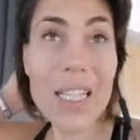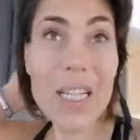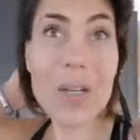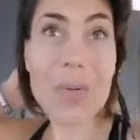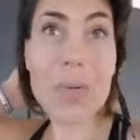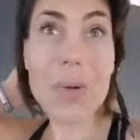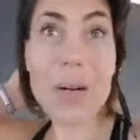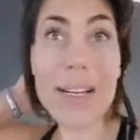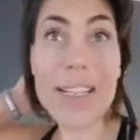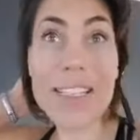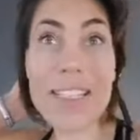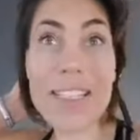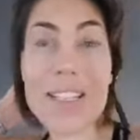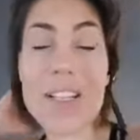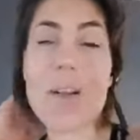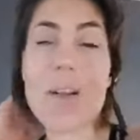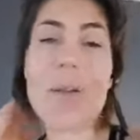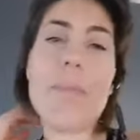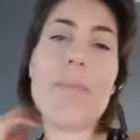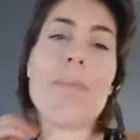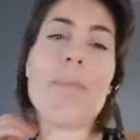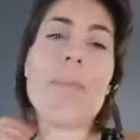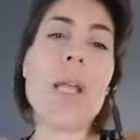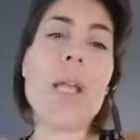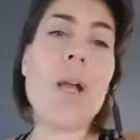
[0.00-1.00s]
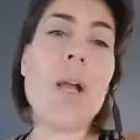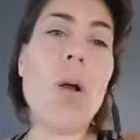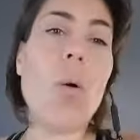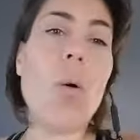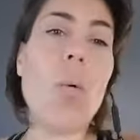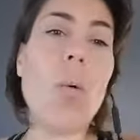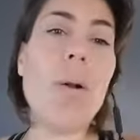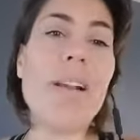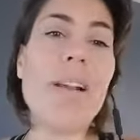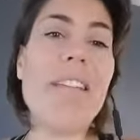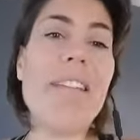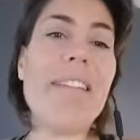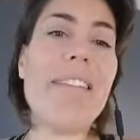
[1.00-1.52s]
Right, so
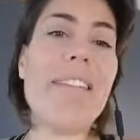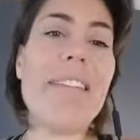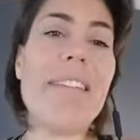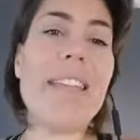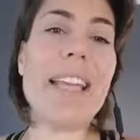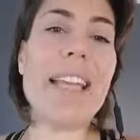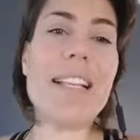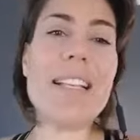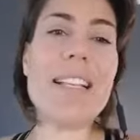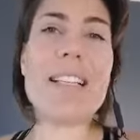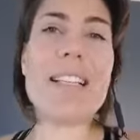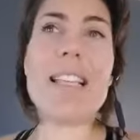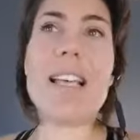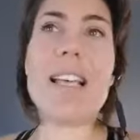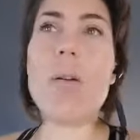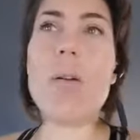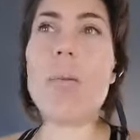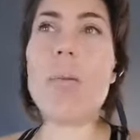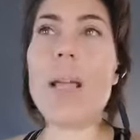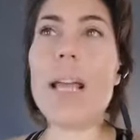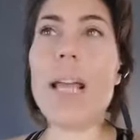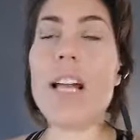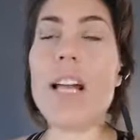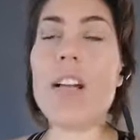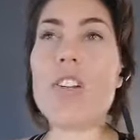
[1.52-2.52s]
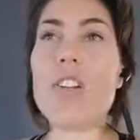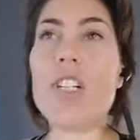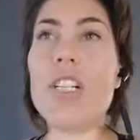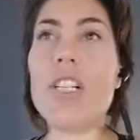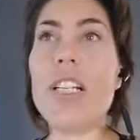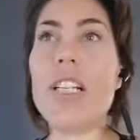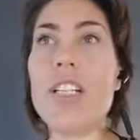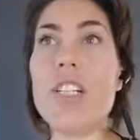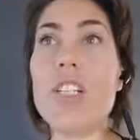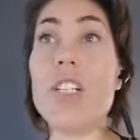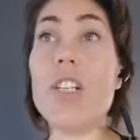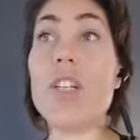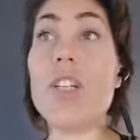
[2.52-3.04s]
one of the things that we
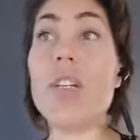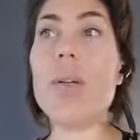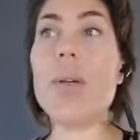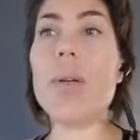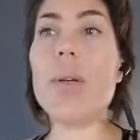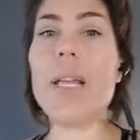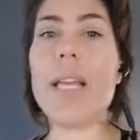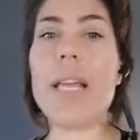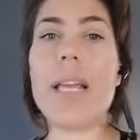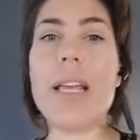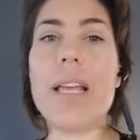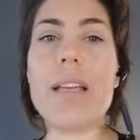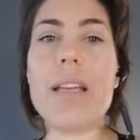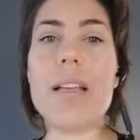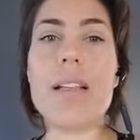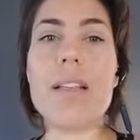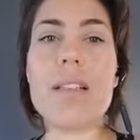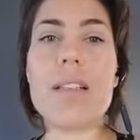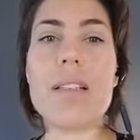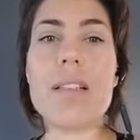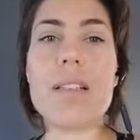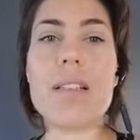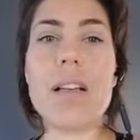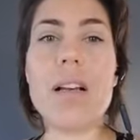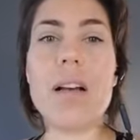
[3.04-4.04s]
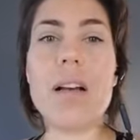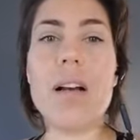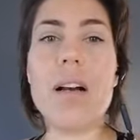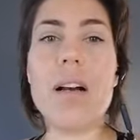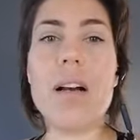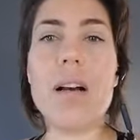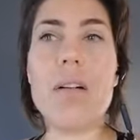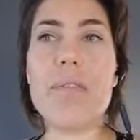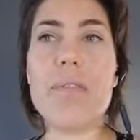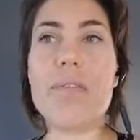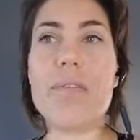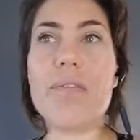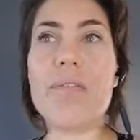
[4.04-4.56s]
actually do is
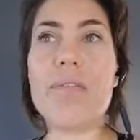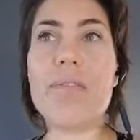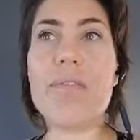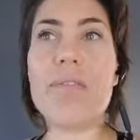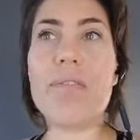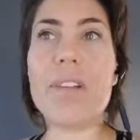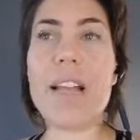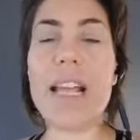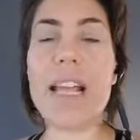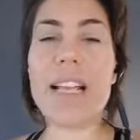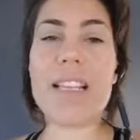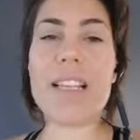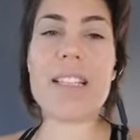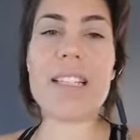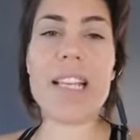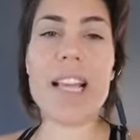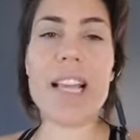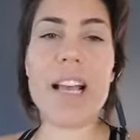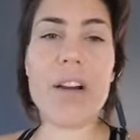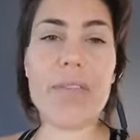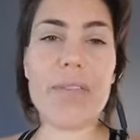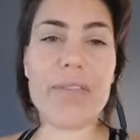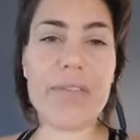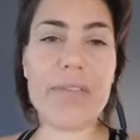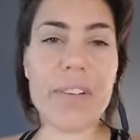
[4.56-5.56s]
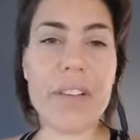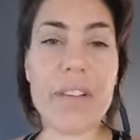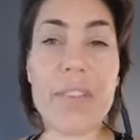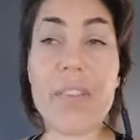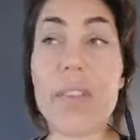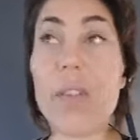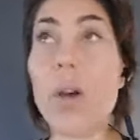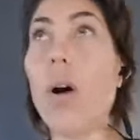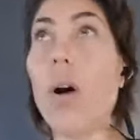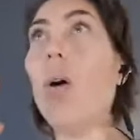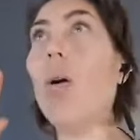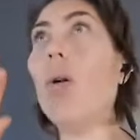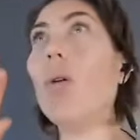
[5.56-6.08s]
flex our feet
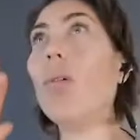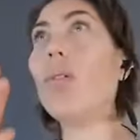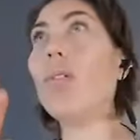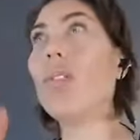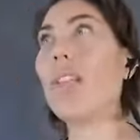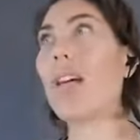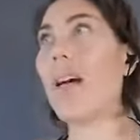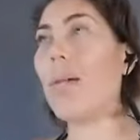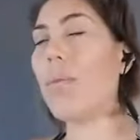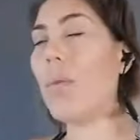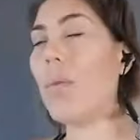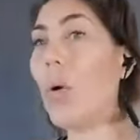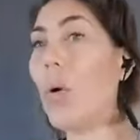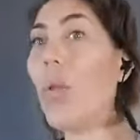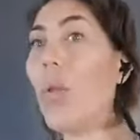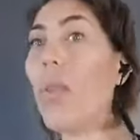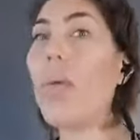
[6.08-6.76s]
the whole time. All the